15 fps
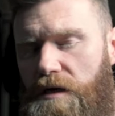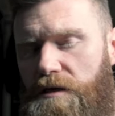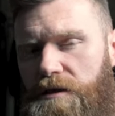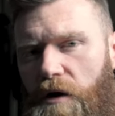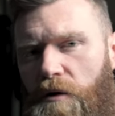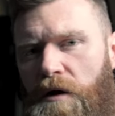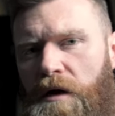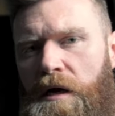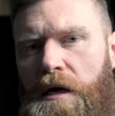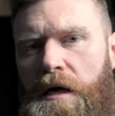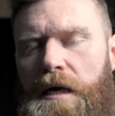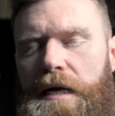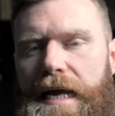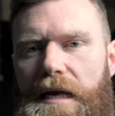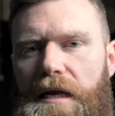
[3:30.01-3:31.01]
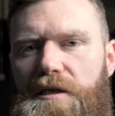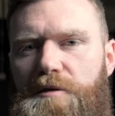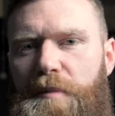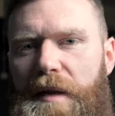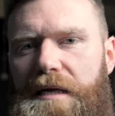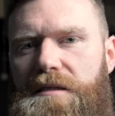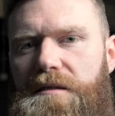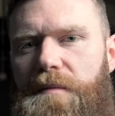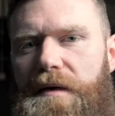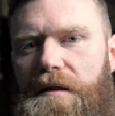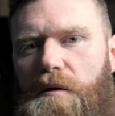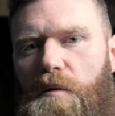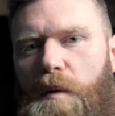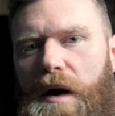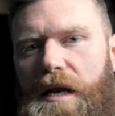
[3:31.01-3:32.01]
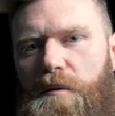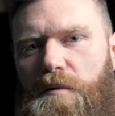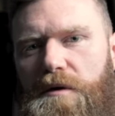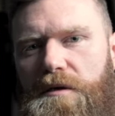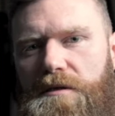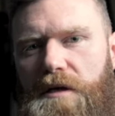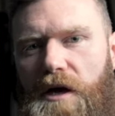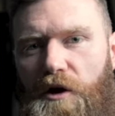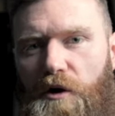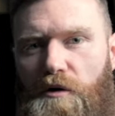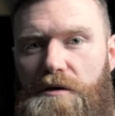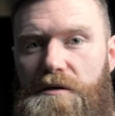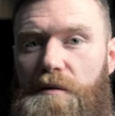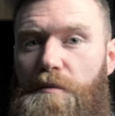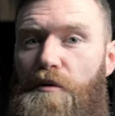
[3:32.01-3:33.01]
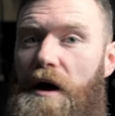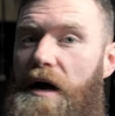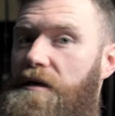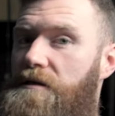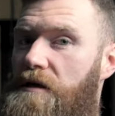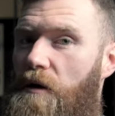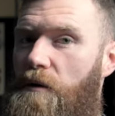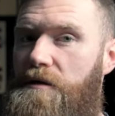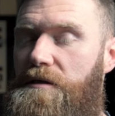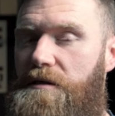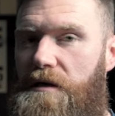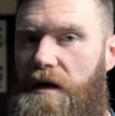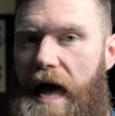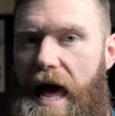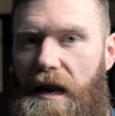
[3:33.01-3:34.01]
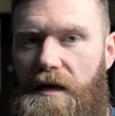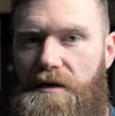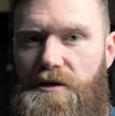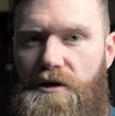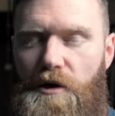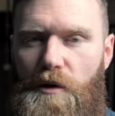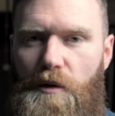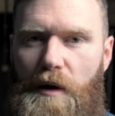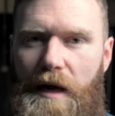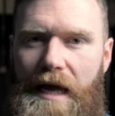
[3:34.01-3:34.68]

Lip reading: So Neal explained to me that when he was a youngster prior to going to LSU,